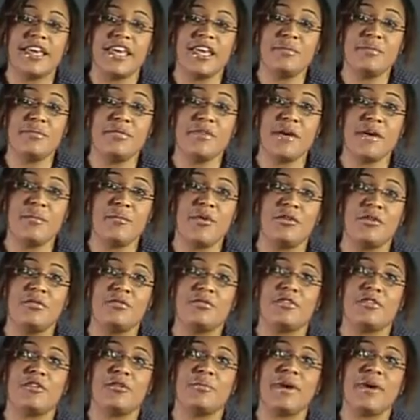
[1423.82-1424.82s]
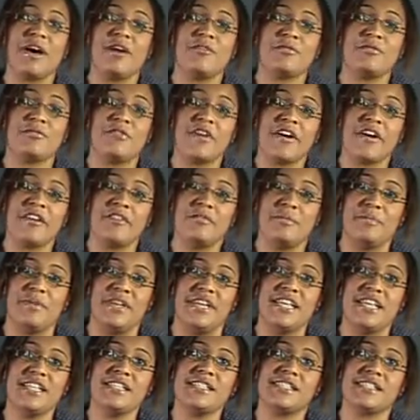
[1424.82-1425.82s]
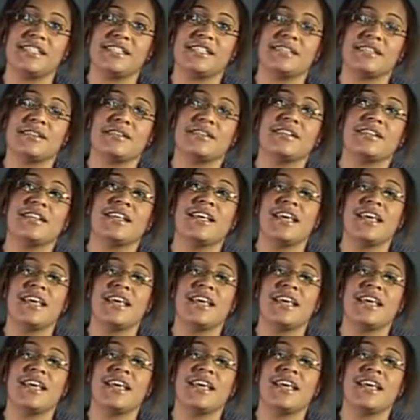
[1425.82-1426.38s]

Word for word: Keep them on for about five minutes